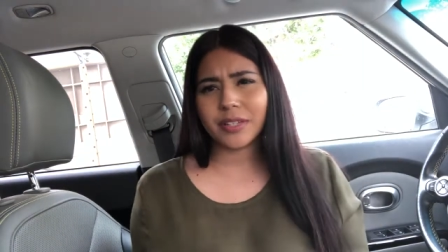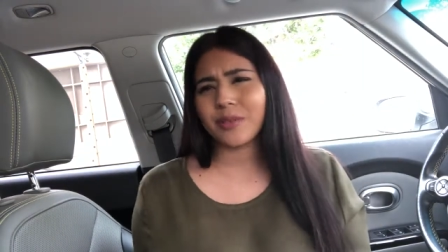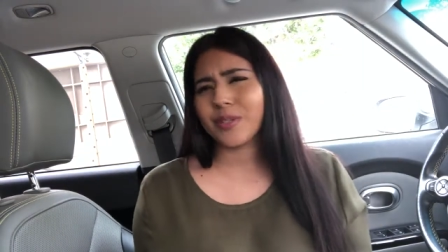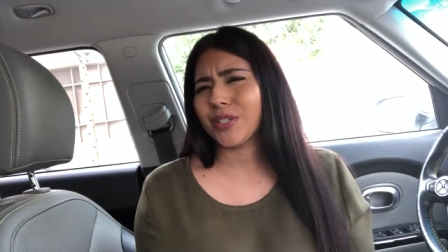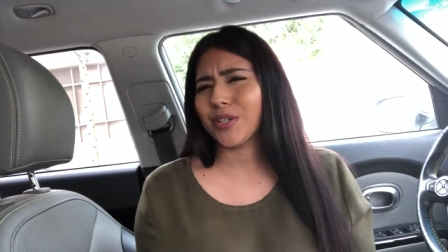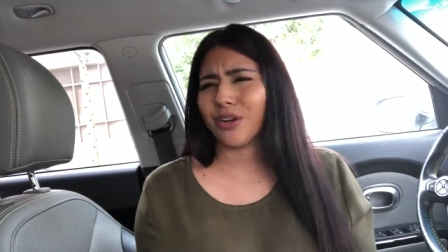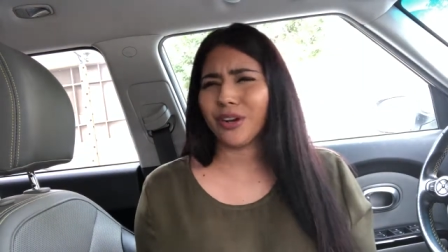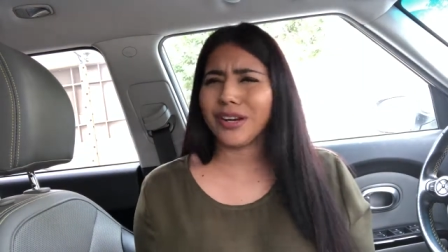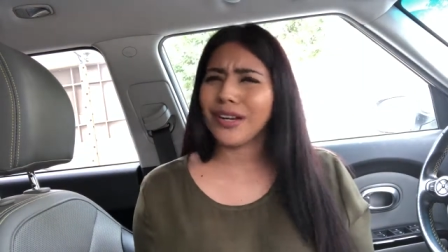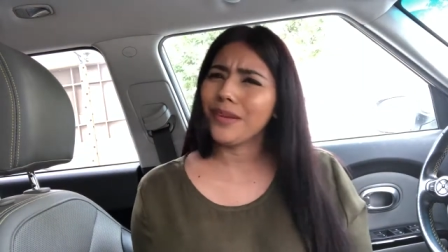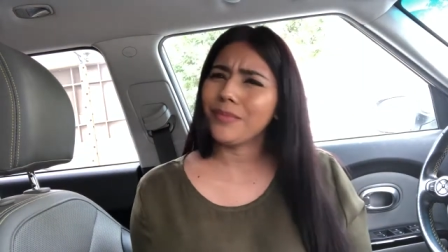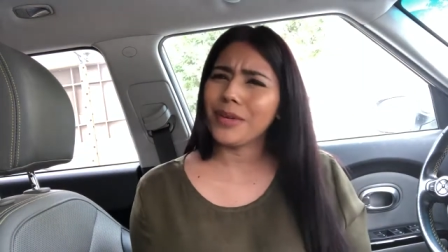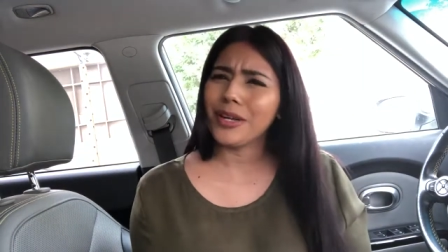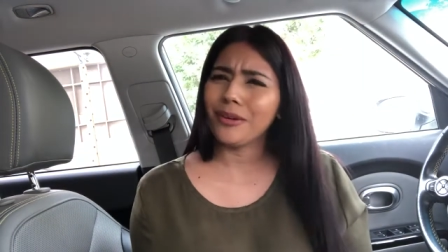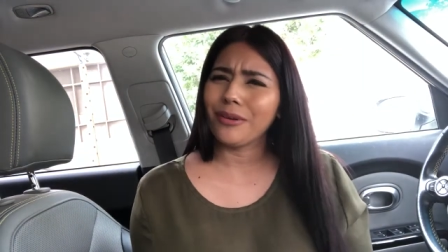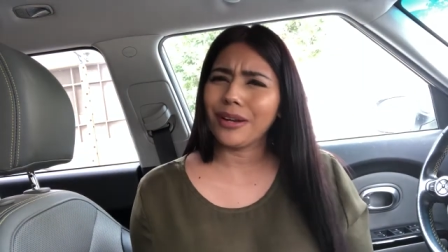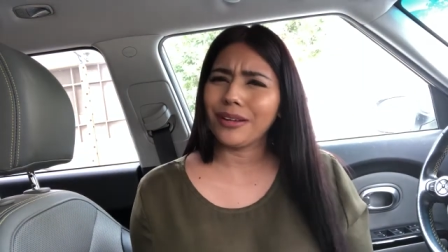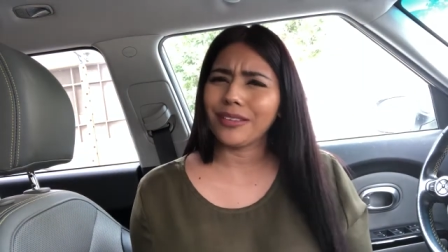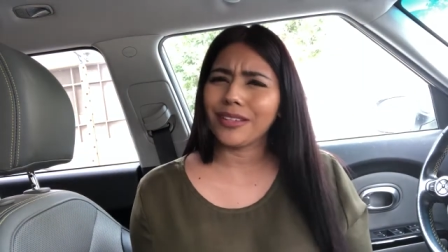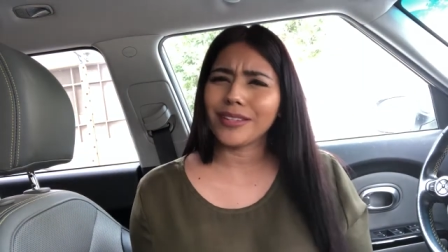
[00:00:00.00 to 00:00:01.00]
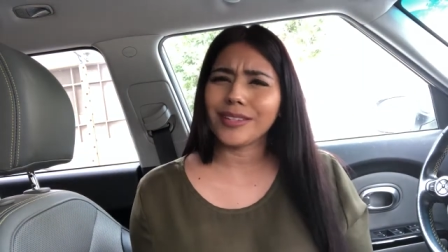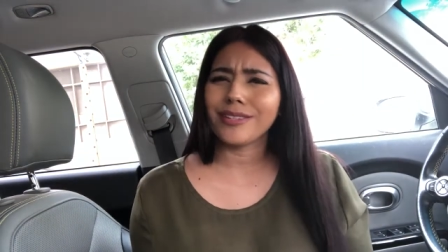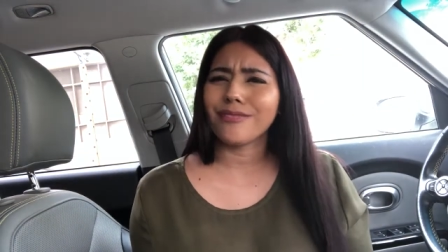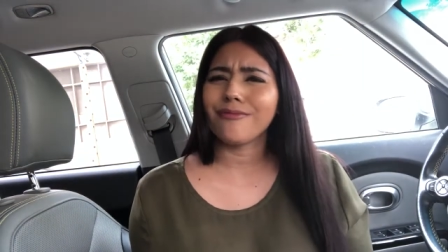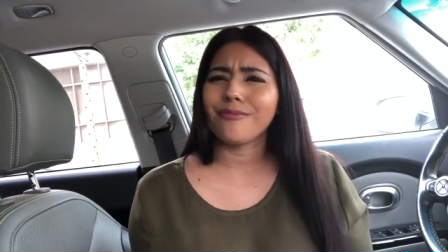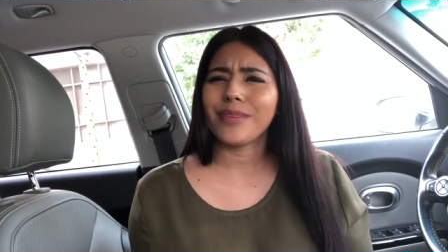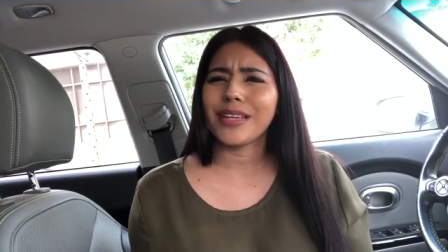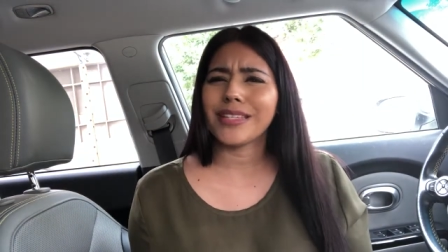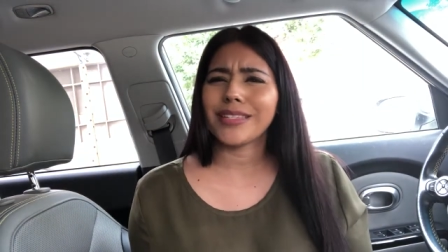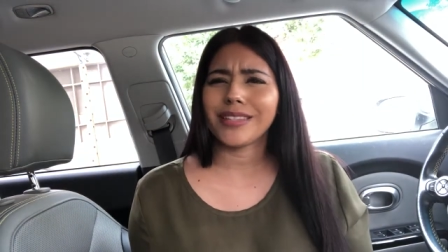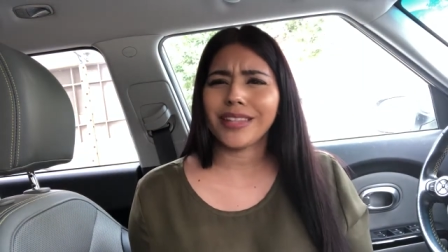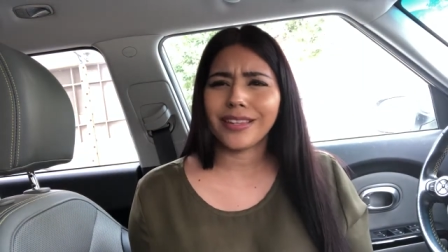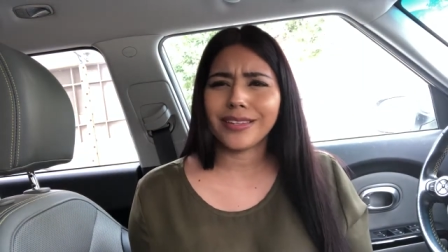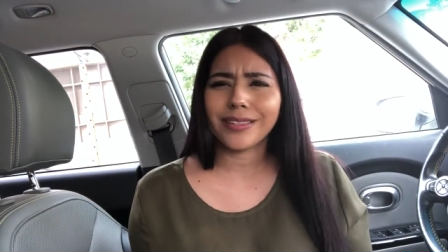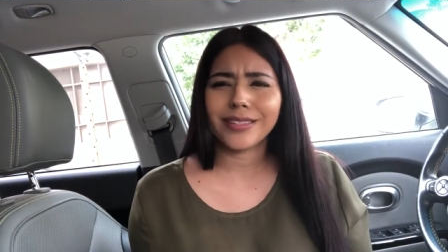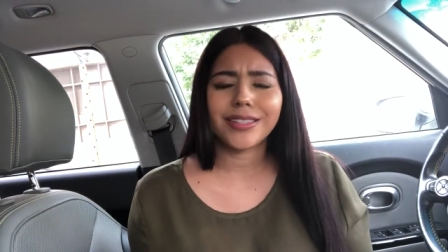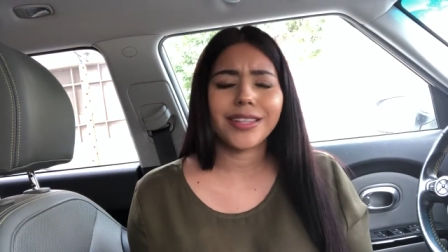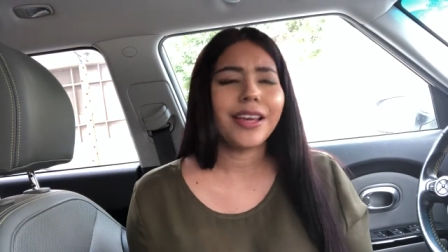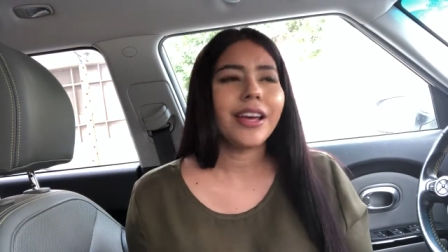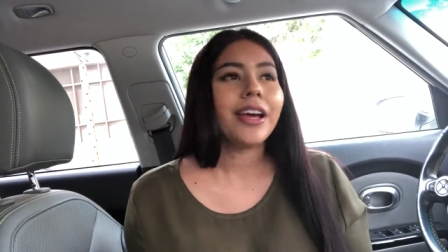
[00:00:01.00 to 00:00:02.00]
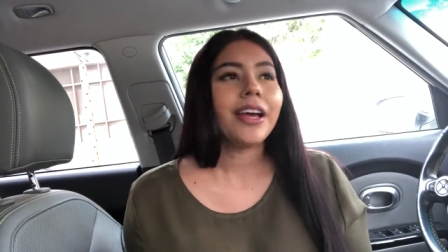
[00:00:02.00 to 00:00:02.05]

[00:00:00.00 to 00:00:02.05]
It was starting to be around, that doesn't even make sense.